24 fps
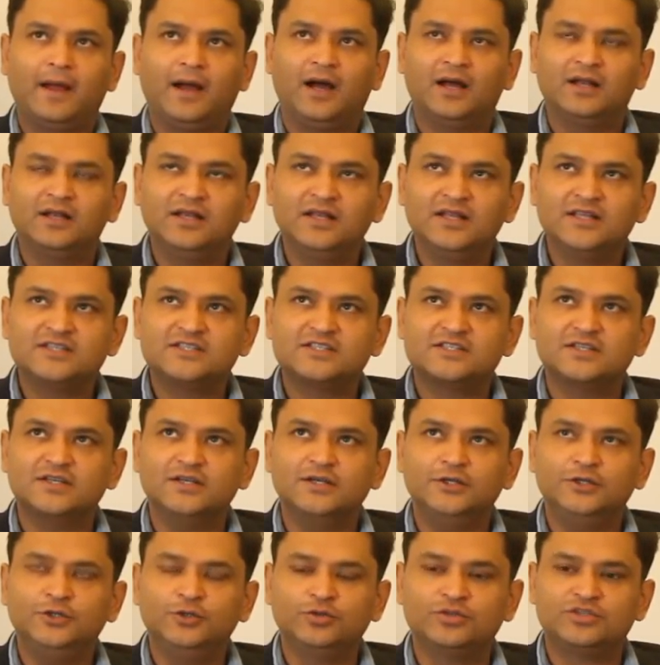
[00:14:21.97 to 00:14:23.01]

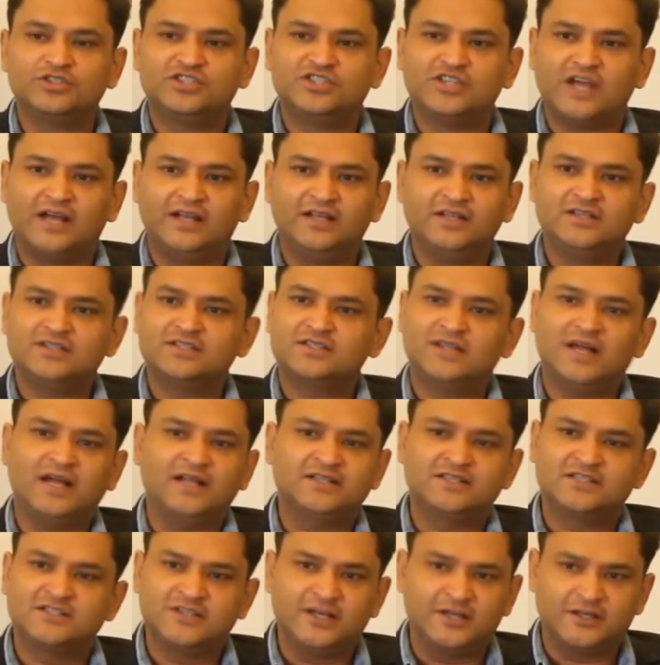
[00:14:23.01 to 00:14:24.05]
Unless you challenge
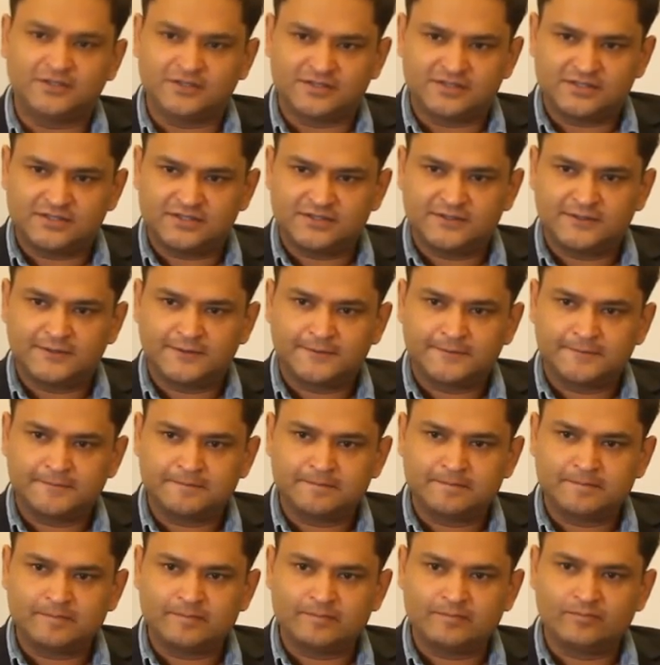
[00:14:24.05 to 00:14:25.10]
that status,
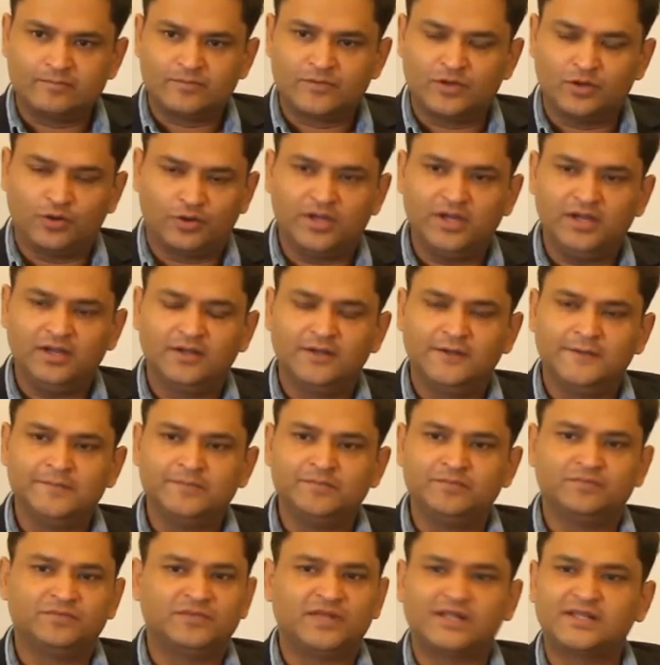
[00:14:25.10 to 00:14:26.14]
okay,
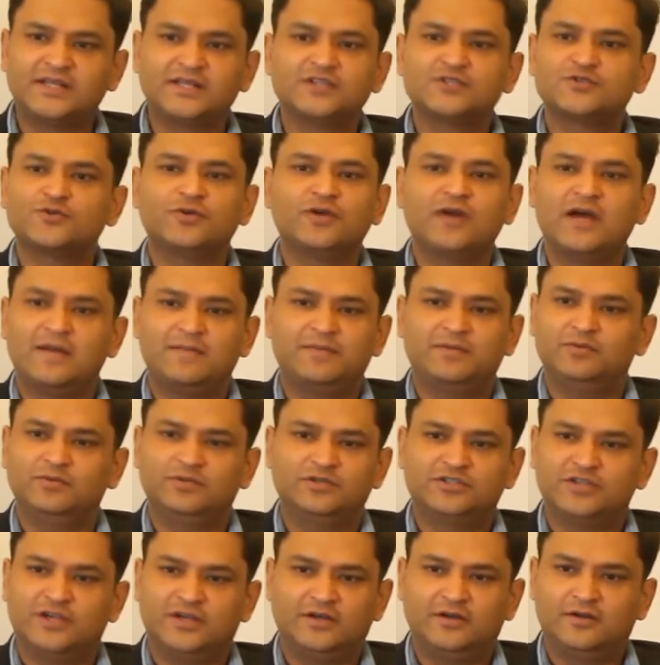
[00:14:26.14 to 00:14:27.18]
nothing is going to happen
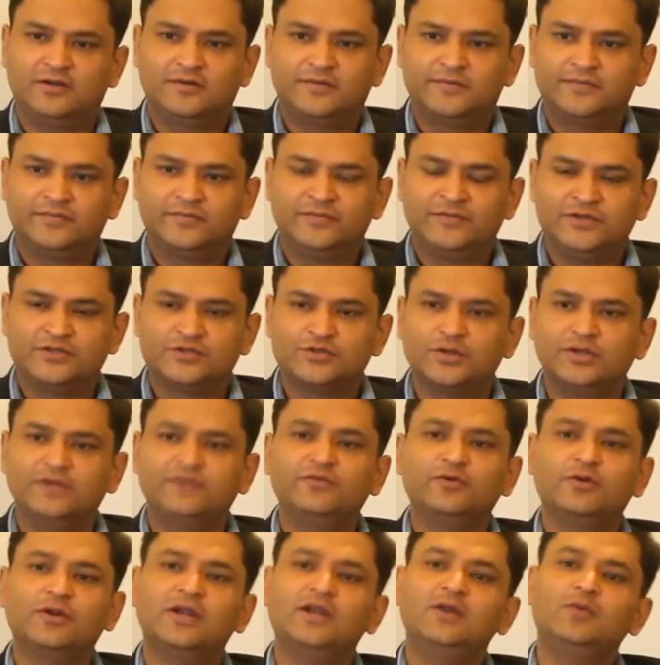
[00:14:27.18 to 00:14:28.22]
with China. So
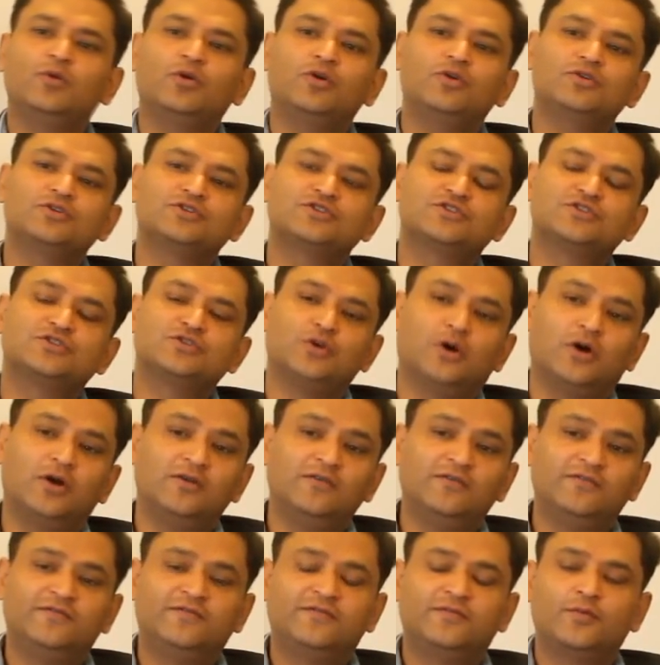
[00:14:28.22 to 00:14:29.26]
if you really want to
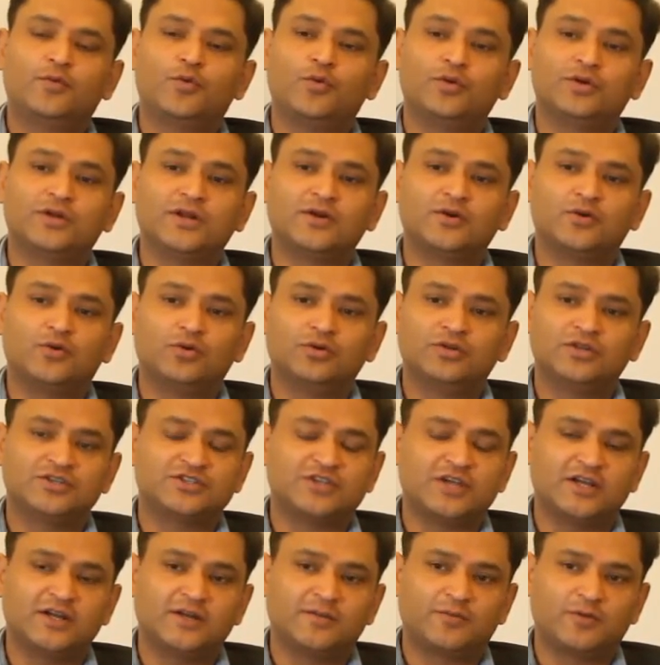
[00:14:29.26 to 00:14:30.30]
solve, quote unquote, the
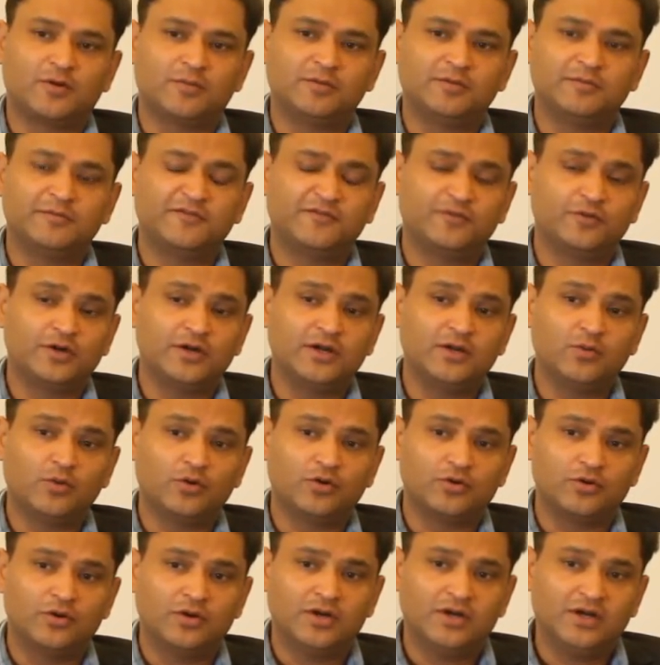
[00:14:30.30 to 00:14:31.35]
China problem, if you really
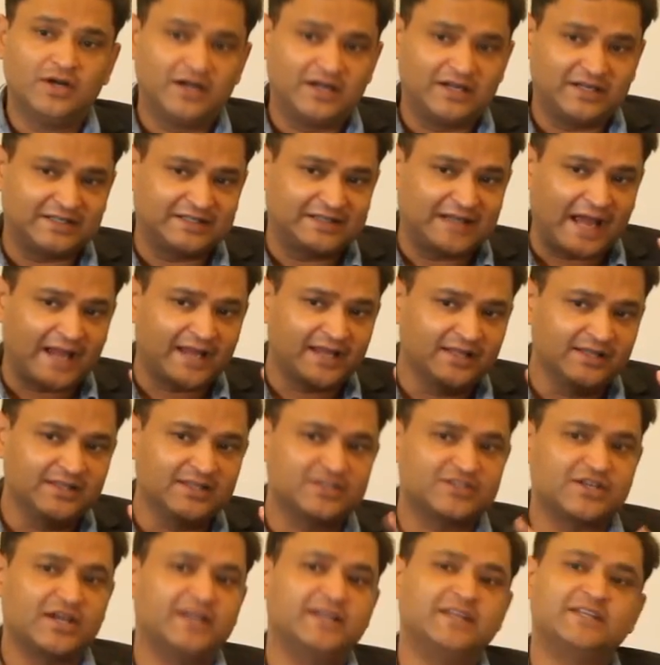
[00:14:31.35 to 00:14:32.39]
want to tackle
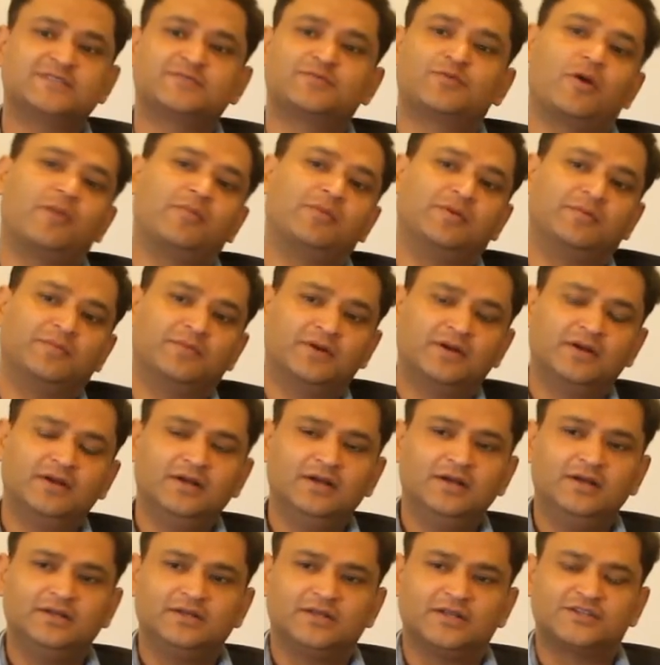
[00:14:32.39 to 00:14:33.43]
the Chinese
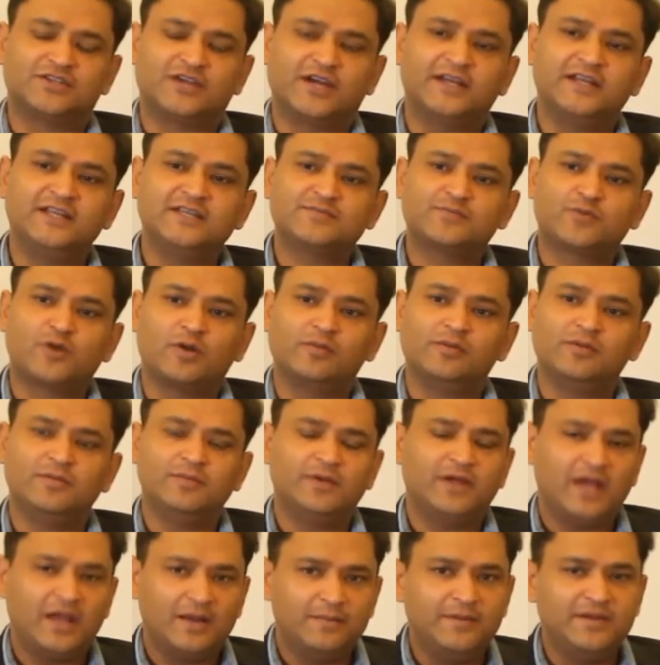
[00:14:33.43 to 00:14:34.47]

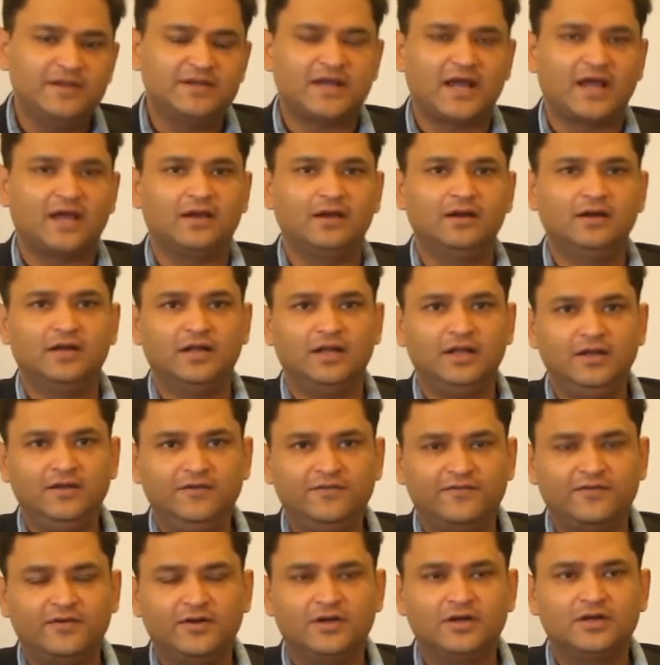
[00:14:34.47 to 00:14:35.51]
problem can be tackled
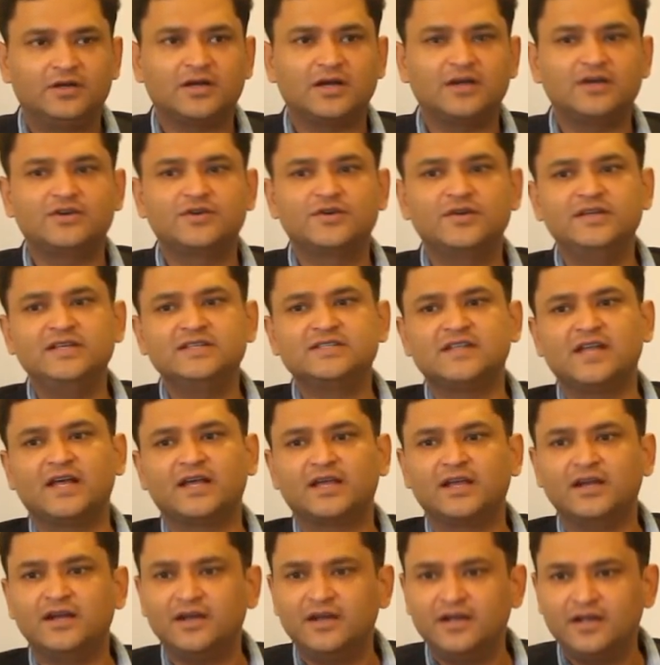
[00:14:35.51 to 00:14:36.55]
if countries like
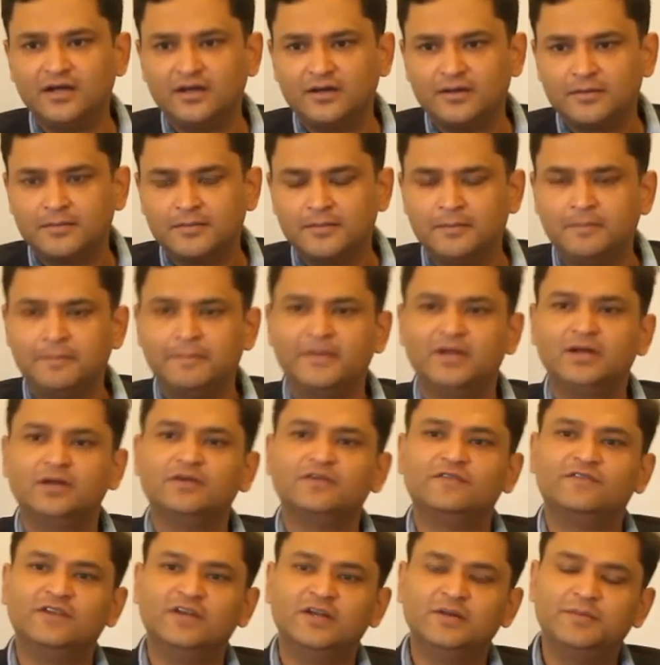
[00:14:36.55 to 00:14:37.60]
India,
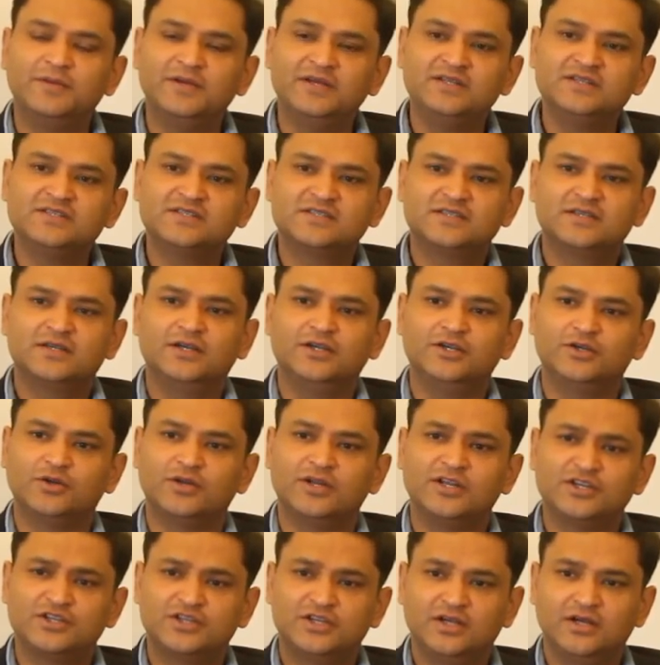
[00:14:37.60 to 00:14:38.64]
Philippines,
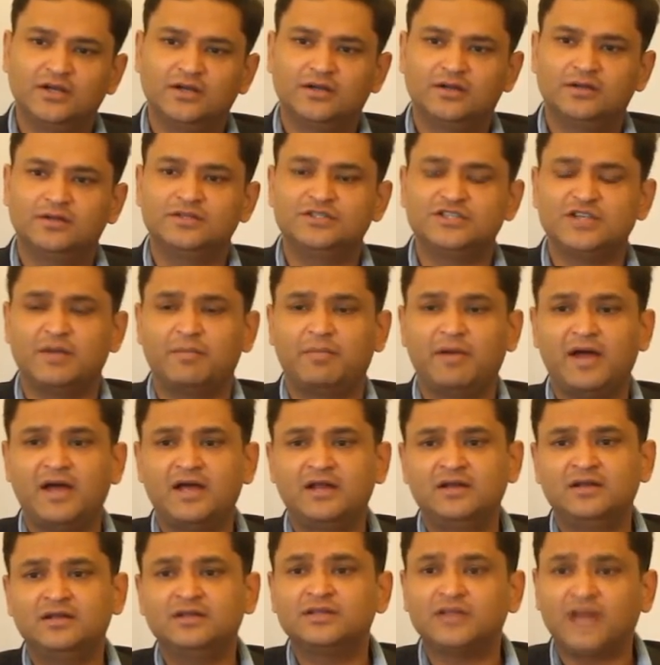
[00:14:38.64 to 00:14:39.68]
Indonesia,
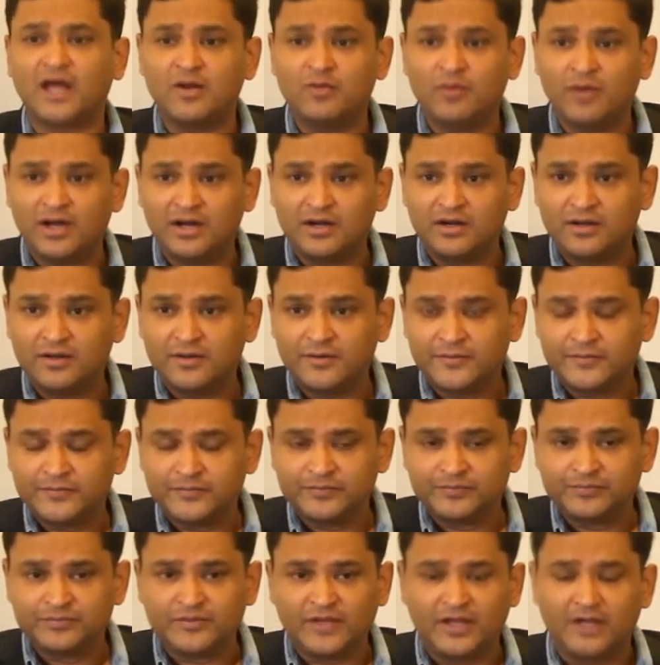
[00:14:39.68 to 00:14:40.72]
Japan, Taiwan,
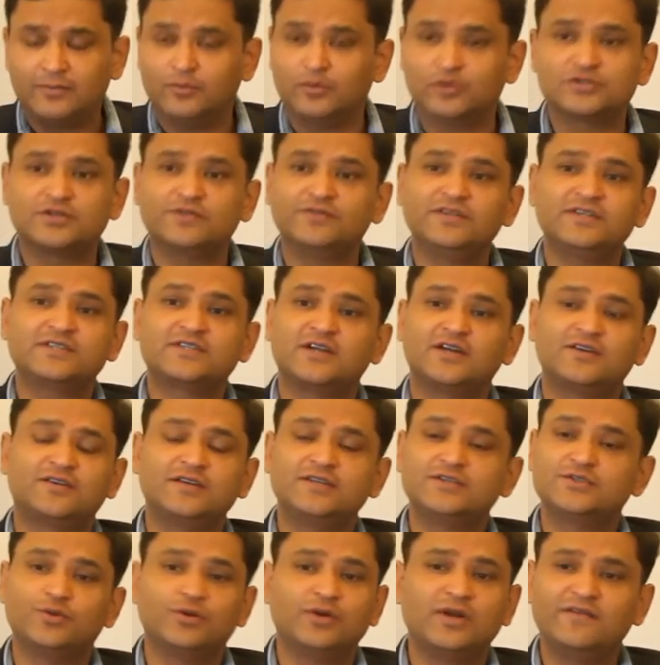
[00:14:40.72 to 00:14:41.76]
and most of these
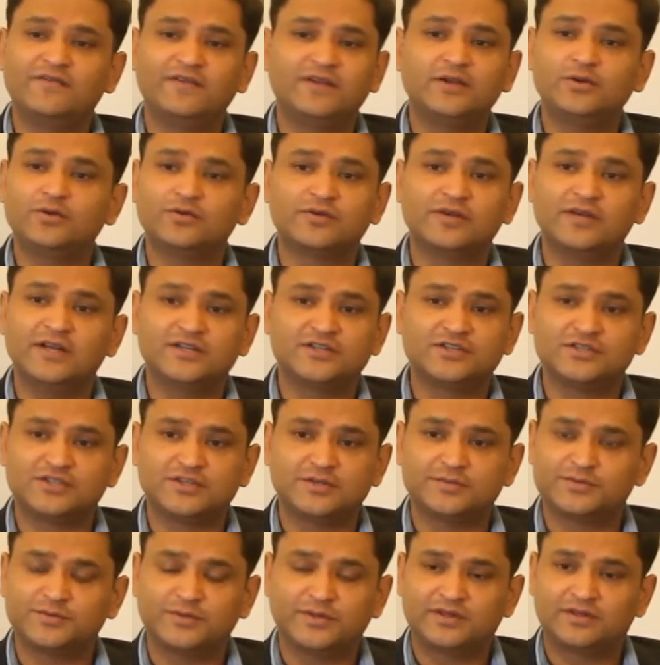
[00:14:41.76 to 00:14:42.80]
countries don't have very good
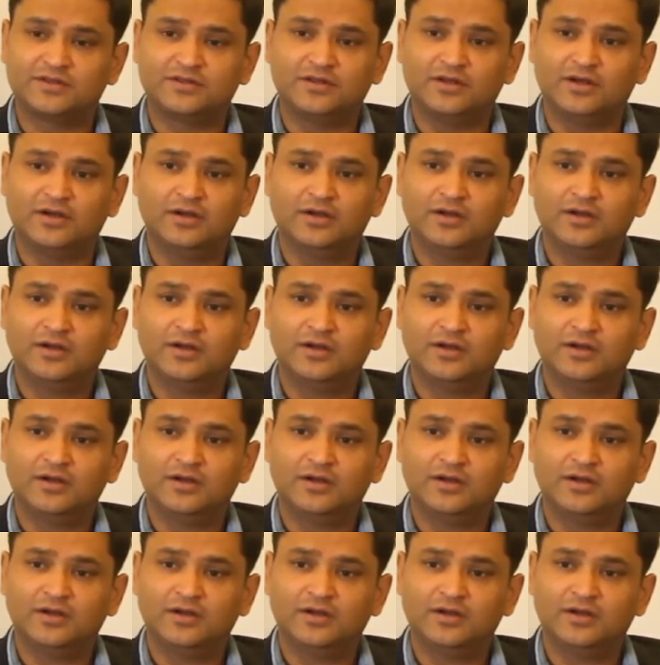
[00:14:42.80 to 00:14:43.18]
relationships with